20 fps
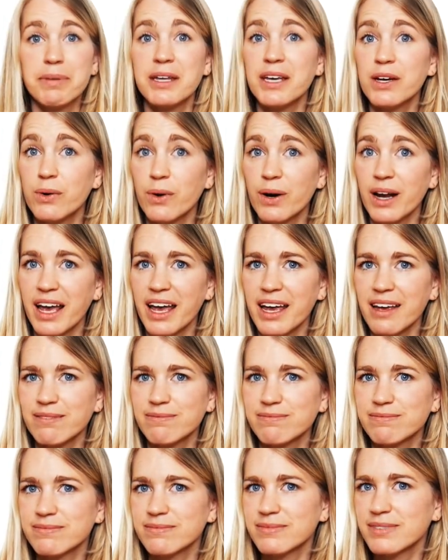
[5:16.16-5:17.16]
Picoler,
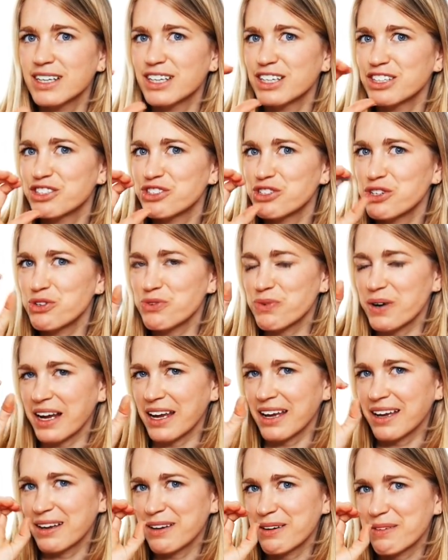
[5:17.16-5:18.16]
to
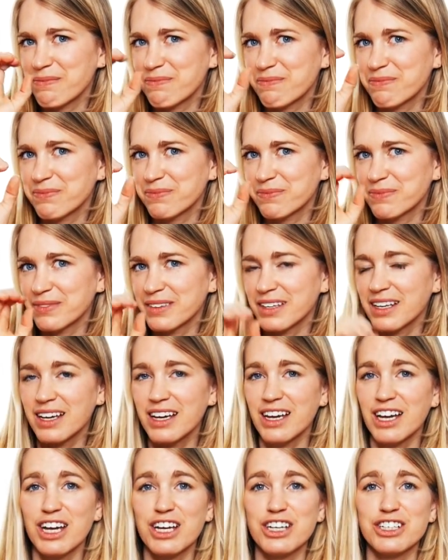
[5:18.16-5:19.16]
drink.
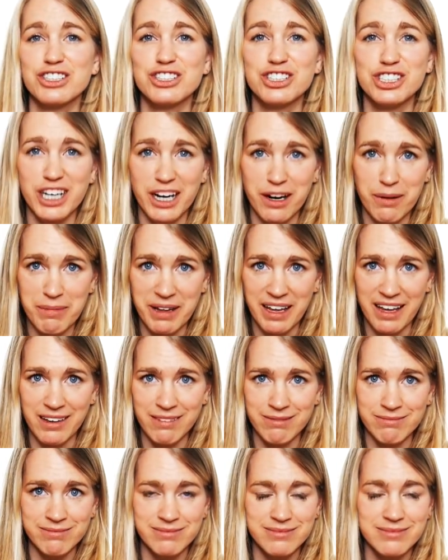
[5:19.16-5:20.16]

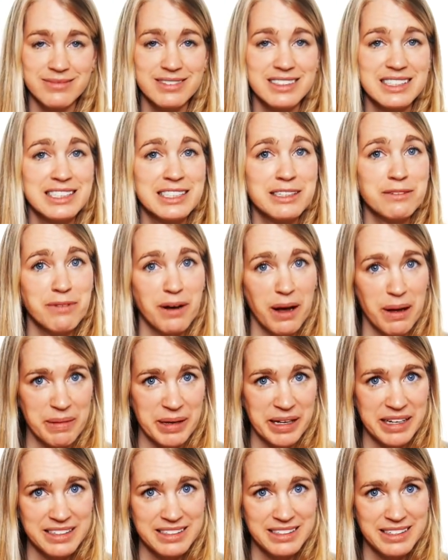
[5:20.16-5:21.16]
Gerber, to
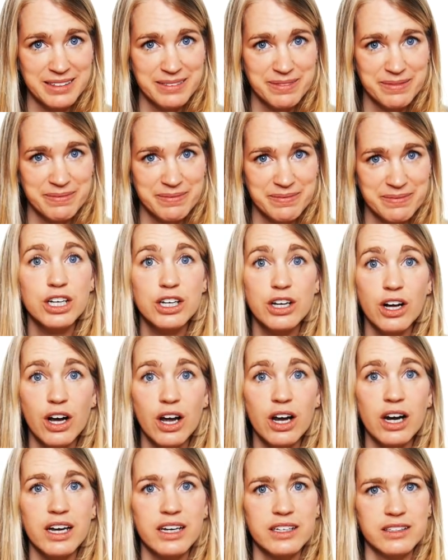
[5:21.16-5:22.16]
vomit.
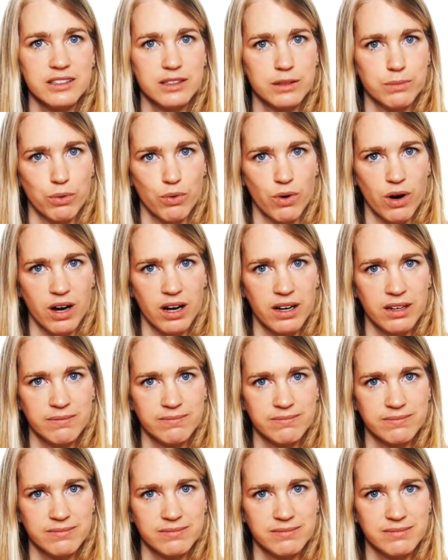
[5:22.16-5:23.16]
Gueule de bois,
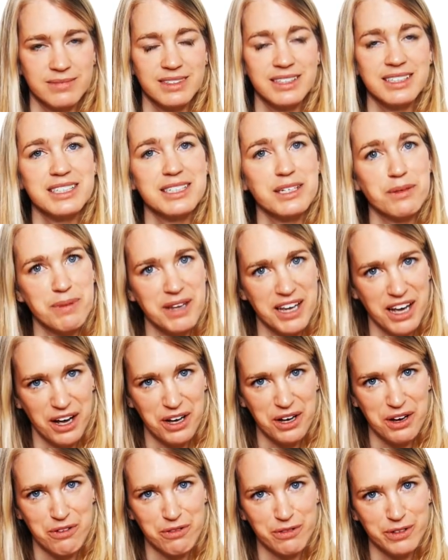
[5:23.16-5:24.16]
to be
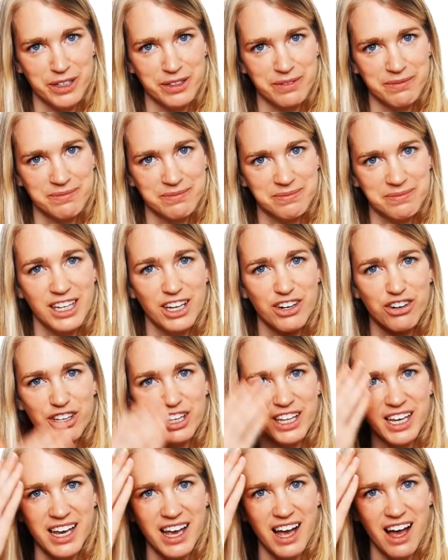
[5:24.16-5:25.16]
hungover,
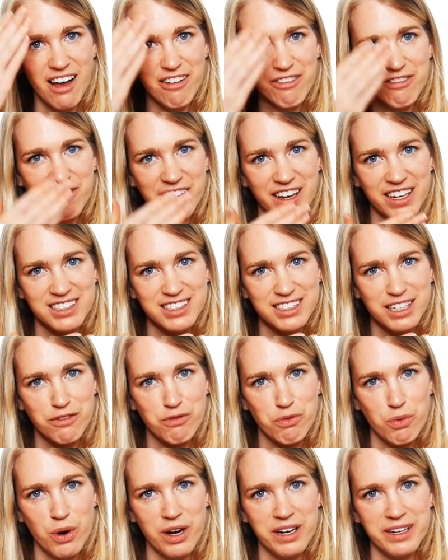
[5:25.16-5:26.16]
literally a face
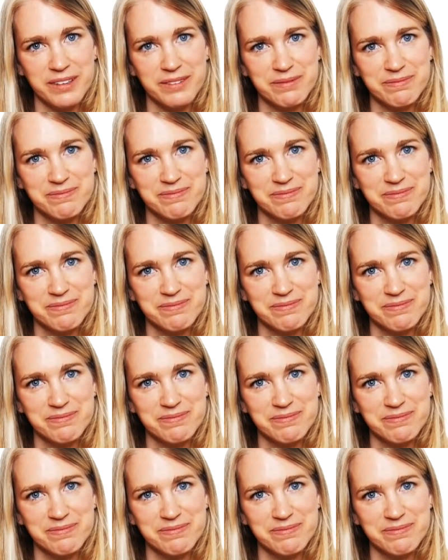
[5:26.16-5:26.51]
of wood.